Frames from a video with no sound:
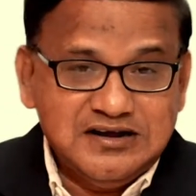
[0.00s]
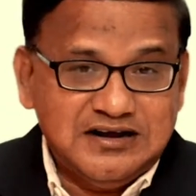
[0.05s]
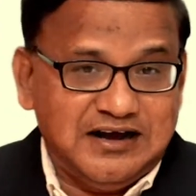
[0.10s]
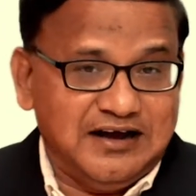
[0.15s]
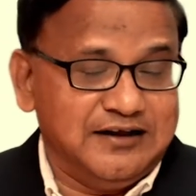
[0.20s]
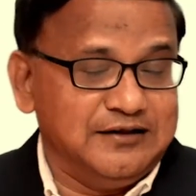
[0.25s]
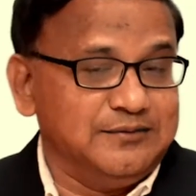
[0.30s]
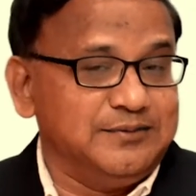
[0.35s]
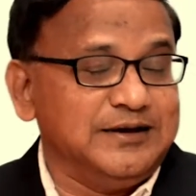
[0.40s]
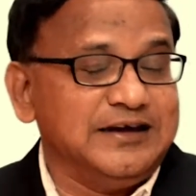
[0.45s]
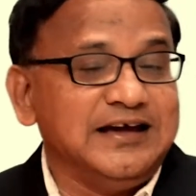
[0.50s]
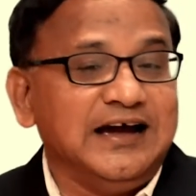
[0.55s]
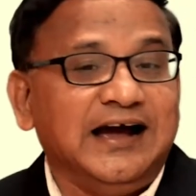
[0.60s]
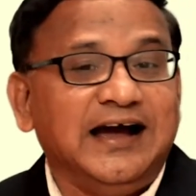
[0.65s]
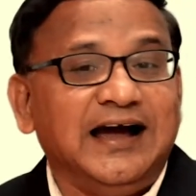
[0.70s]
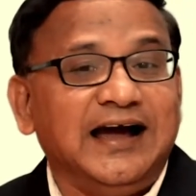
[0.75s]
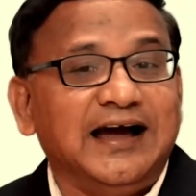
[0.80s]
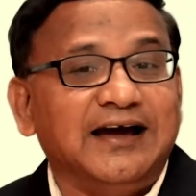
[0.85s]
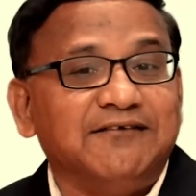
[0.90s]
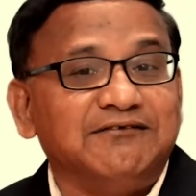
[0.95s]
and to be
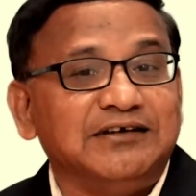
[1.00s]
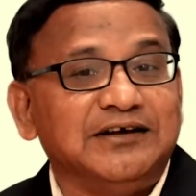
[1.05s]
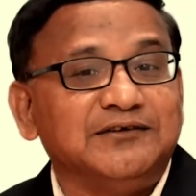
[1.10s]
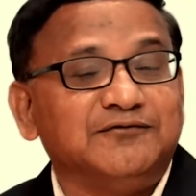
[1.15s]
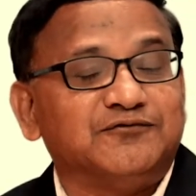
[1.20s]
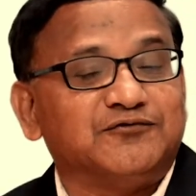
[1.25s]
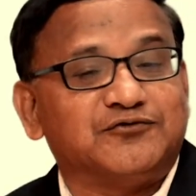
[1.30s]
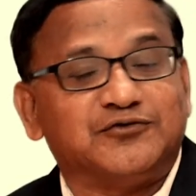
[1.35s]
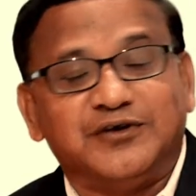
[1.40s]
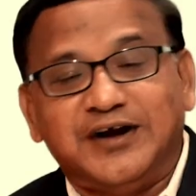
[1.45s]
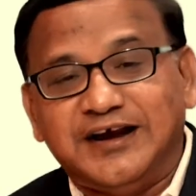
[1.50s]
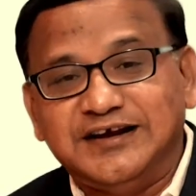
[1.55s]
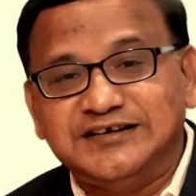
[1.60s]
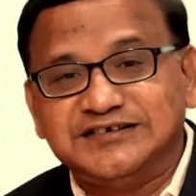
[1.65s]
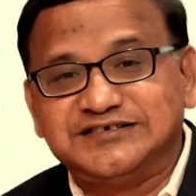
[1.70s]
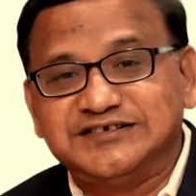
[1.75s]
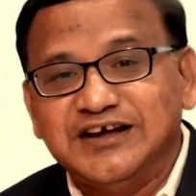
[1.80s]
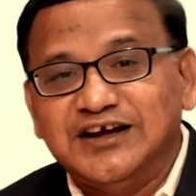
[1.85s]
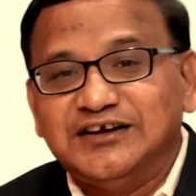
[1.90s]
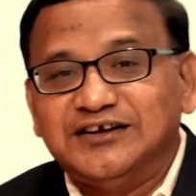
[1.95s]
having
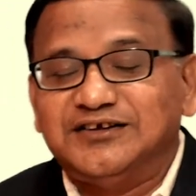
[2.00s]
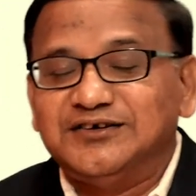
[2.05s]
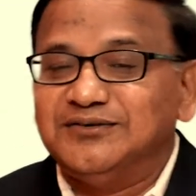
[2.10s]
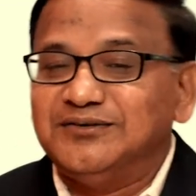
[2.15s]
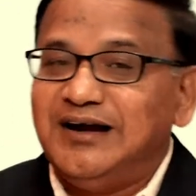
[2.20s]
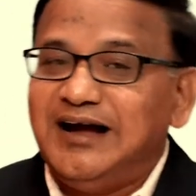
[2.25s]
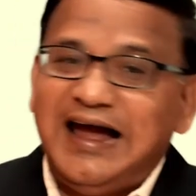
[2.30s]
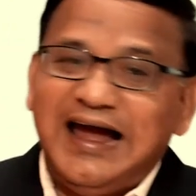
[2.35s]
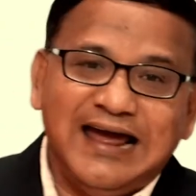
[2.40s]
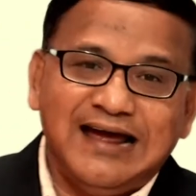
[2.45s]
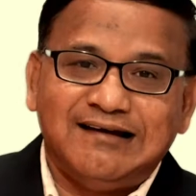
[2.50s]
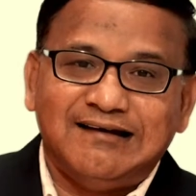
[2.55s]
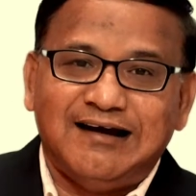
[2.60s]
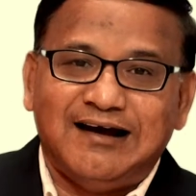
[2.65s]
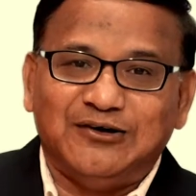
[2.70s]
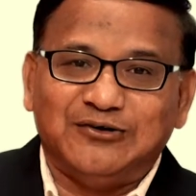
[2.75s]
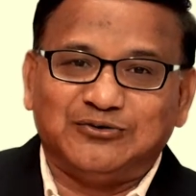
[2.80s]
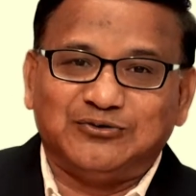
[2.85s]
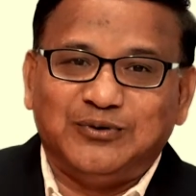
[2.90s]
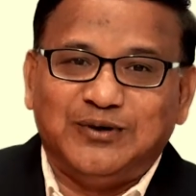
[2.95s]
friends to hang
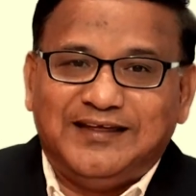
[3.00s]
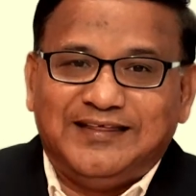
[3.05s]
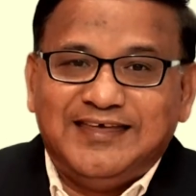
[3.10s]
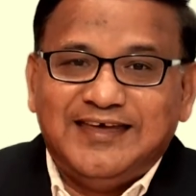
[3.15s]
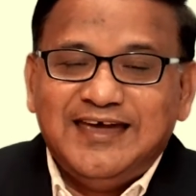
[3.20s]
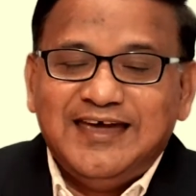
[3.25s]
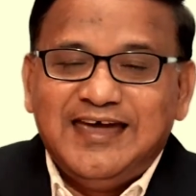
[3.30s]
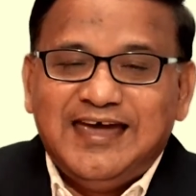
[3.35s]
out with